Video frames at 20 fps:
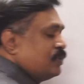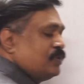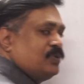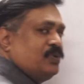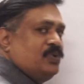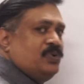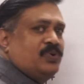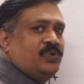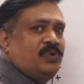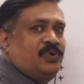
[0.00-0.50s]

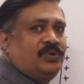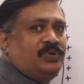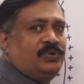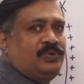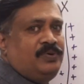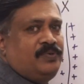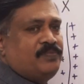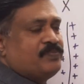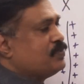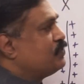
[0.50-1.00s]
Q equal
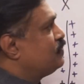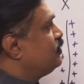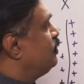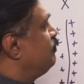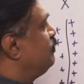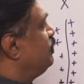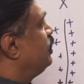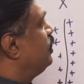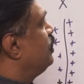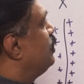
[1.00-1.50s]
to
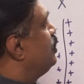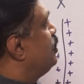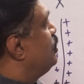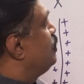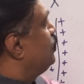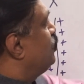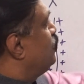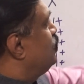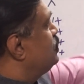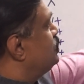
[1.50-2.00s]
CV.
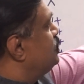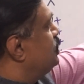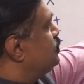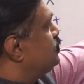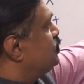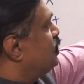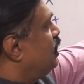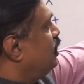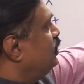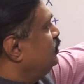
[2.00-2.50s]
Q is the
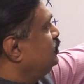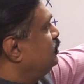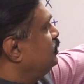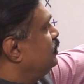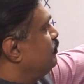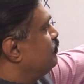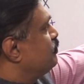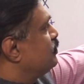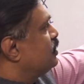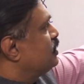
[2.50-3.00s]
charge,
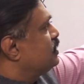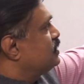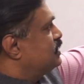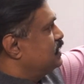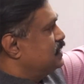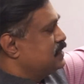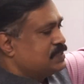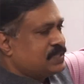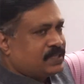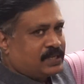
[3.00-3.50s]
C
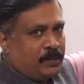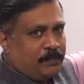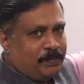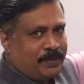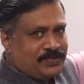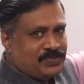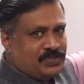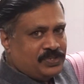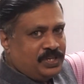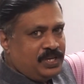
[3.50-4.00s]
is the
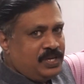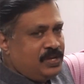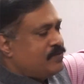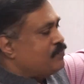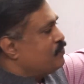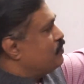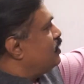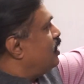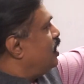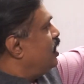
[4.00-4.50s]

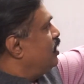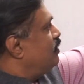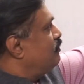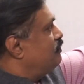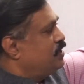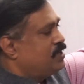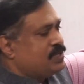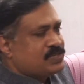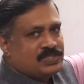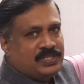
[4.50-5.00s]
capacity, and
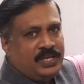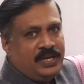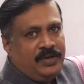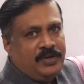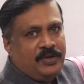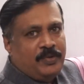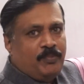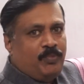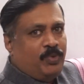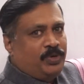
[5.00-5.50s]
V is the
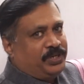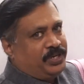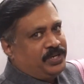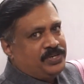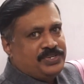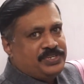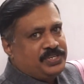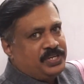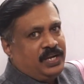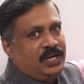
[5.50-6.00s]

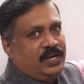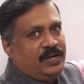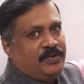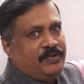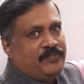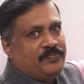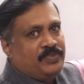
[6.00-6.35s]
potential.